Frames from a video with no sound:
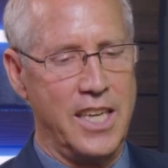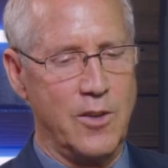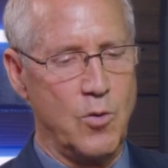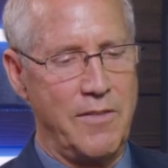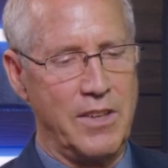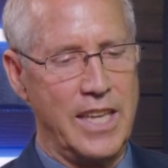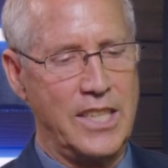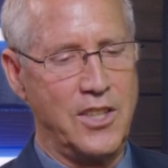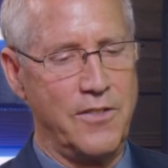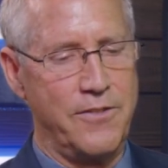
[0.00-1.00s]
in
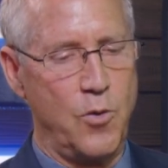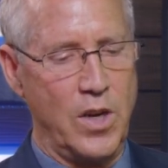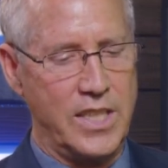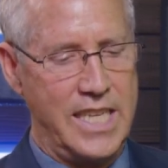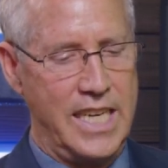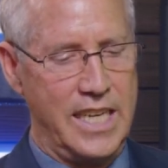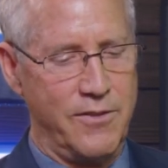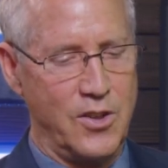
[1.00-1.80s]
Revelation fourteen,